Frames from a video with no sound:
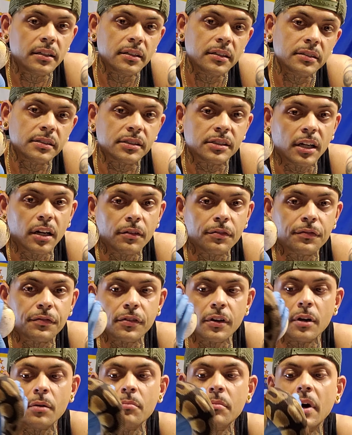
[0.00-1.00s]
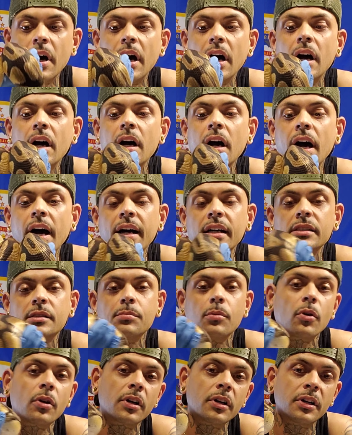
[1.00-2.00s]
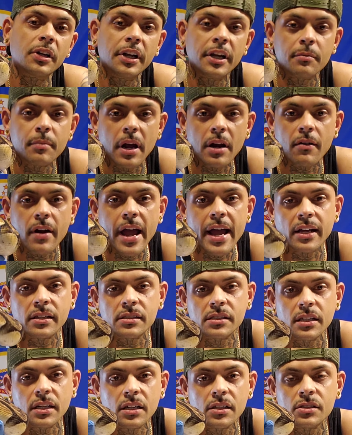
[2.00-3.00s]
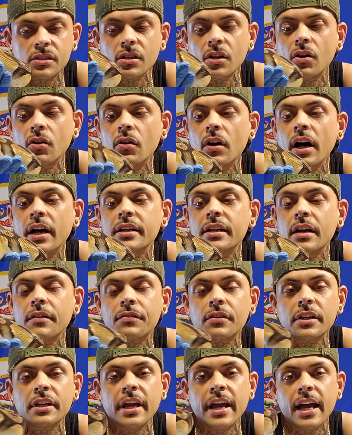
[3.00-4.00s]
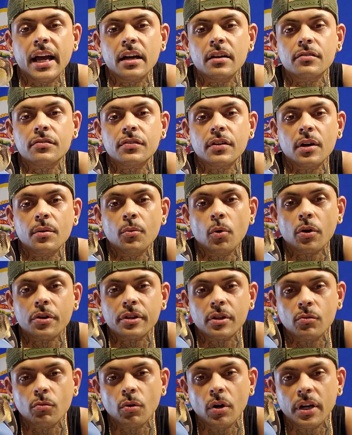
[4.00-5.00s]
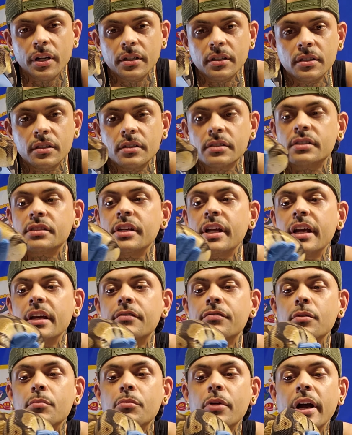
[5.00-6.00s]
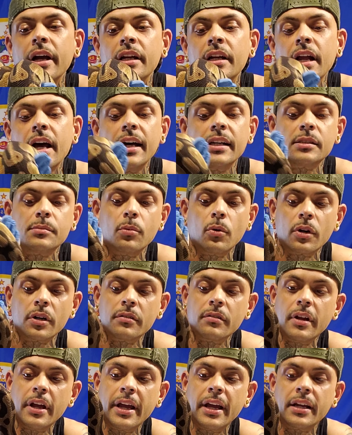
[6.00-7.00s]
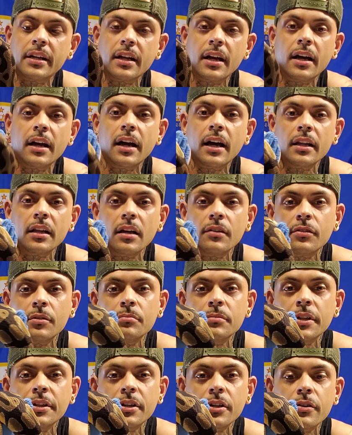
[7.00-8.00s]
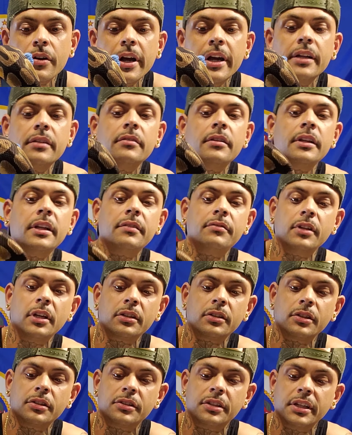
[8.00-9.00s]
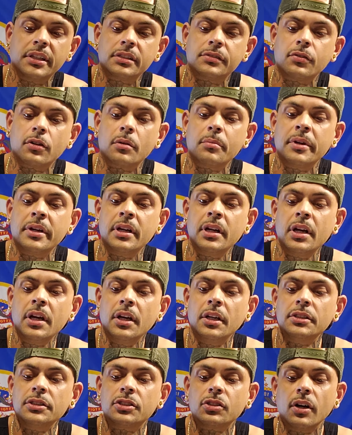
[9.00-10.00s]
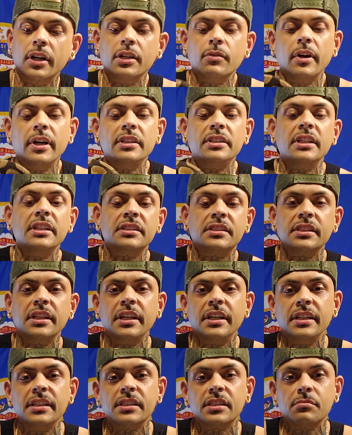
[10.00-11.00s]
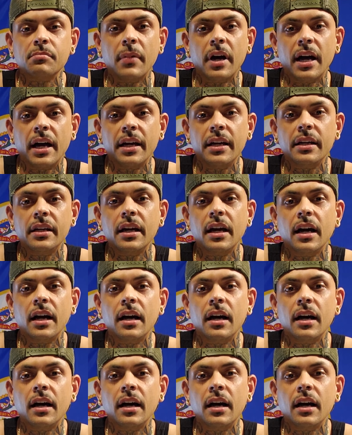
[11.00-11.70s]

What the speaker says: stuff from Osborne in my racks there. So I definitely have more than one snake from Brandon Osborne, and I love them, and they're great, and they've done good things for me. So anyway, this is my